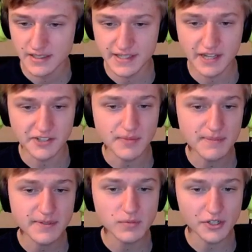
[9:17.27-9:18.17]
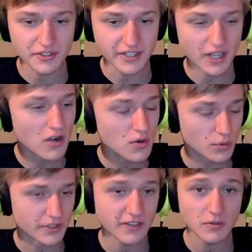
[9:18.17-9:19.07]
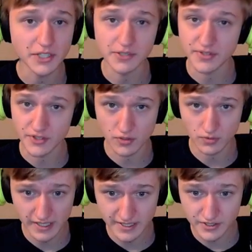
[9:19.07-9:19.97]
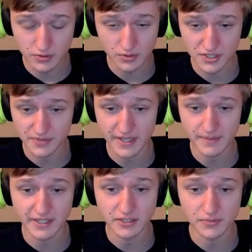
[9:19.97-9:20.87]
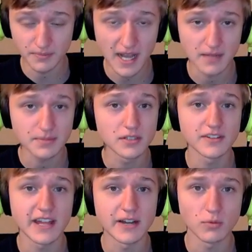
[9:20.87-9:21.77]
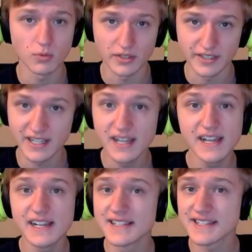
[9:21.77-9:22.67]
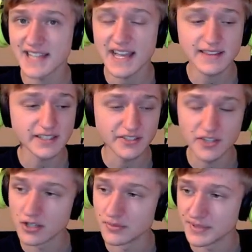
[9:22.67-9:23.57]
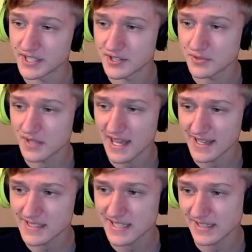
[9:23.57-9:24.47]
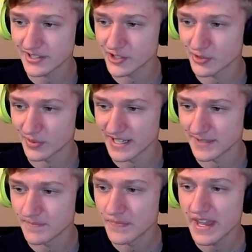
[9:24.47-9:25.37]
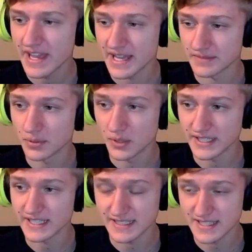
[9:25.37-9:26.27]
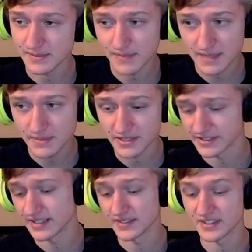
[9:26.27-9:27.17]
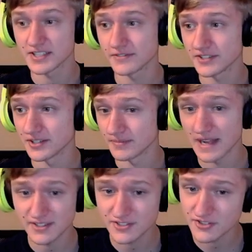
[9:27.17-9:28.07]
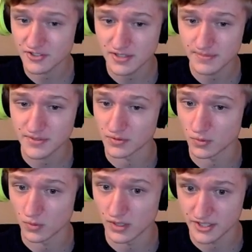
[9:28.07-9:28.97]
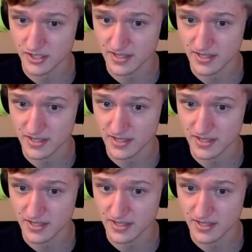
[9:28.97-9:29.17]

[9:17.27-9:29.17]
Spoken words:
Now, you might be wondering, oh, what if I want to use the terrain tool to make my own map? Could that work? Sadly, no, because you can't take the terrain and put it into the map area, unless if you're a master scripter, what just